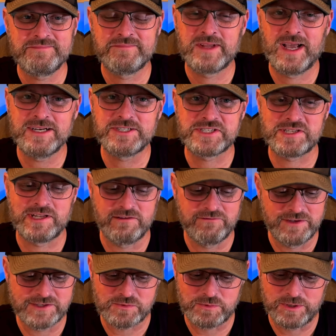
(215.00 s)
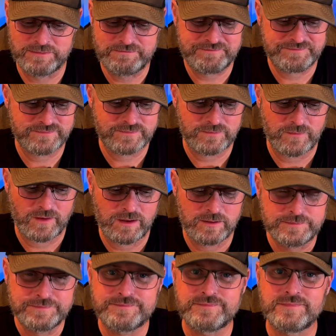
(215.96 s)
I just love this one
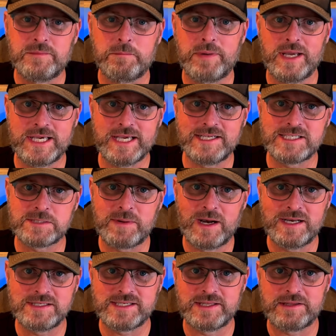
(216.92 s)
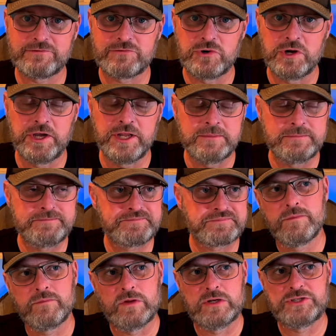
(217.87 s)
baking spice at the front,
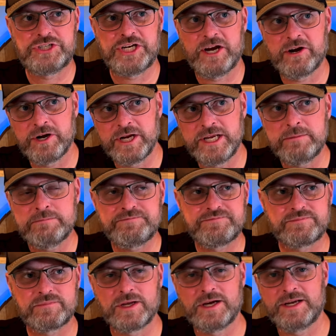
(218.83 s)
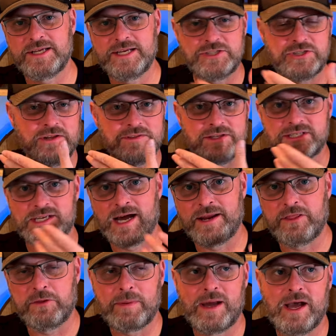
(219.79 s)
the cherry kind of hits you on the side
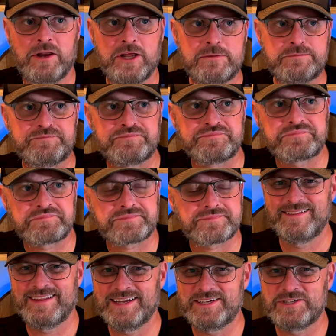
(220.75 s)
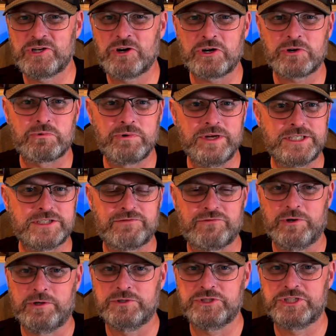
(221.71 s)
of the palate. That dark, rich
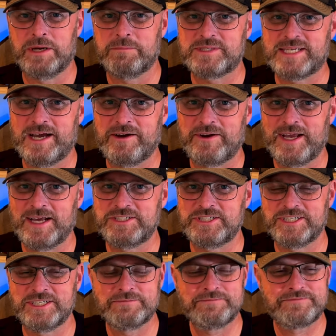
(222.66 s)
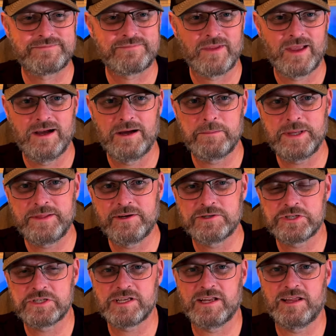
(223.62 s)
fruit jumps out at you. I mean, there's
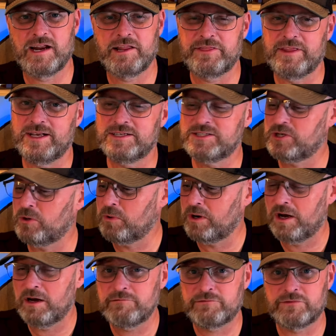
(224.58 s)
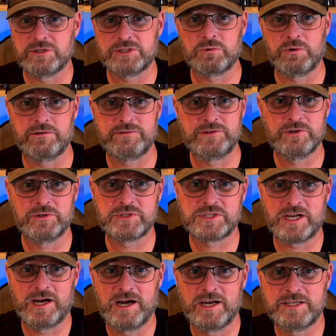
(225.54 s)
just a lot of things going on for a 12 year old
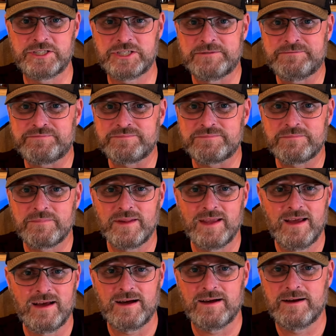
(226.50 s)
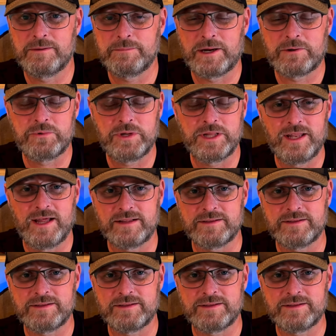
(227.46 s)
scotch. Um, I really like